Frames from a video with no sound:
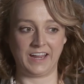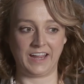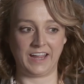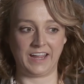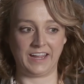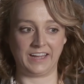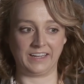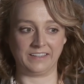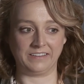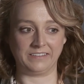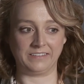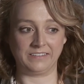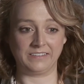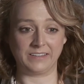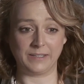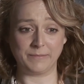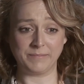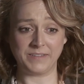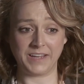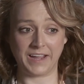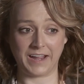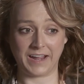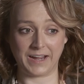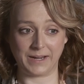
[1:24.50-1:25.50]
And
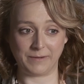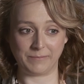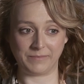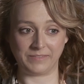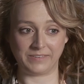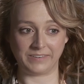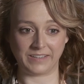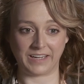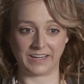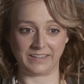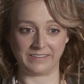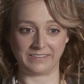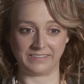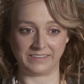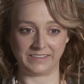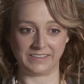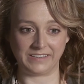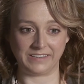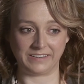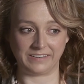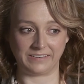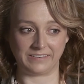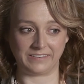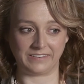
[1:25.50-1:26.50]
sometimes I see
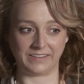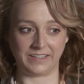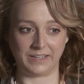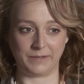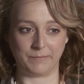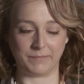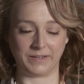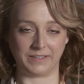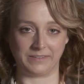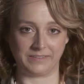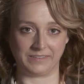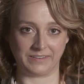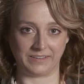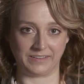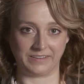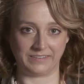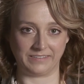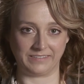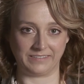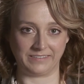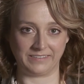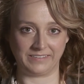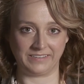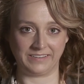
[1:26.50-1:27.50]
this in my
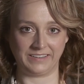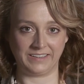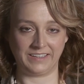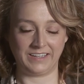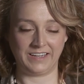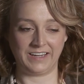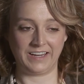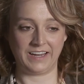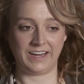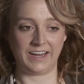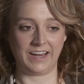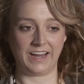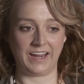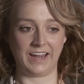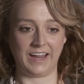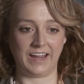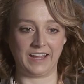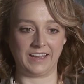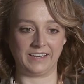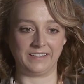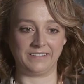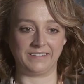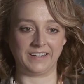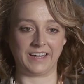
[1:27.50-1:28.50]
sons
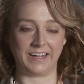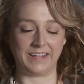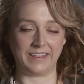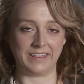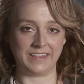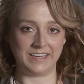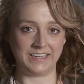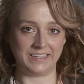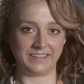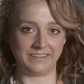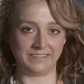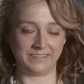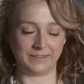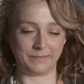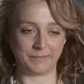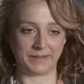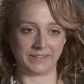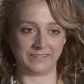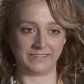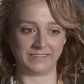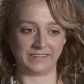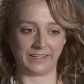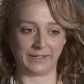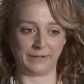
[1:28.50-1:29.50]
and I think to
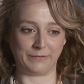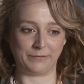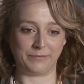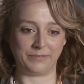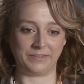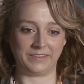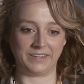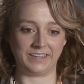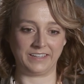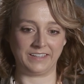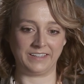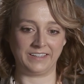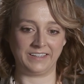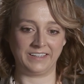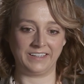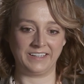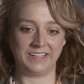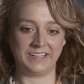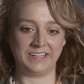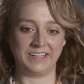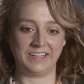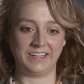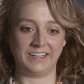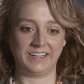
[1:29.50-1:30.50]
myself that
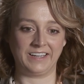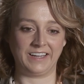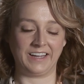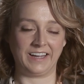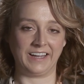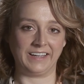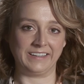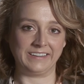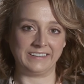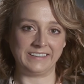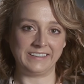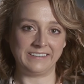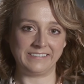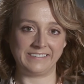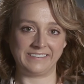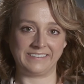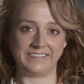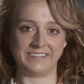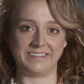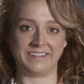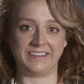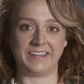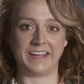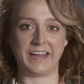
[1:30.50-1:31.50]
at
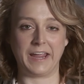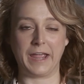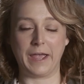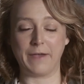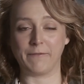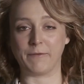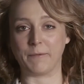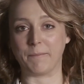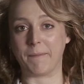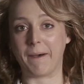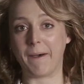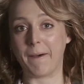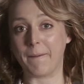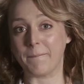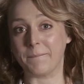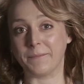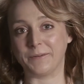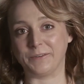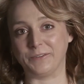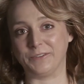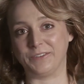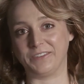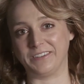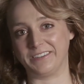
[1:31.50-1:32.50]
least they have a mom
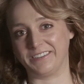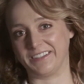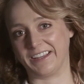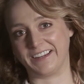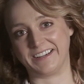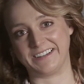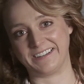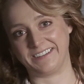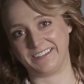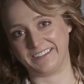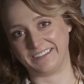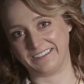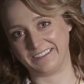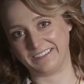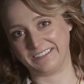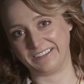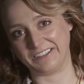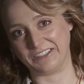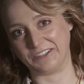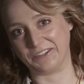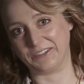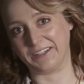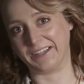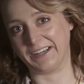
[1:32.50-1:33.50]
who's a scientist
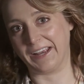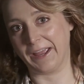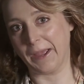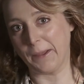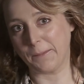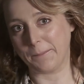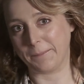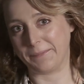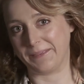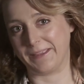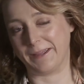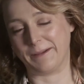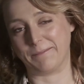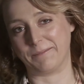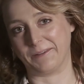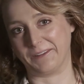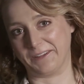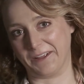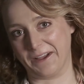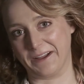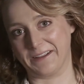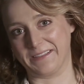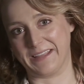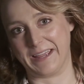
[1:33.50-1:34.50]
who can help them
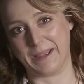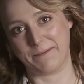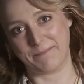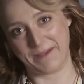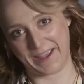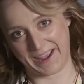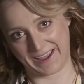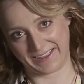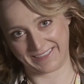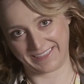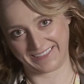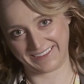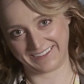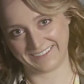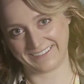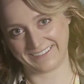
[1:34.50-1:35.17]
along that path.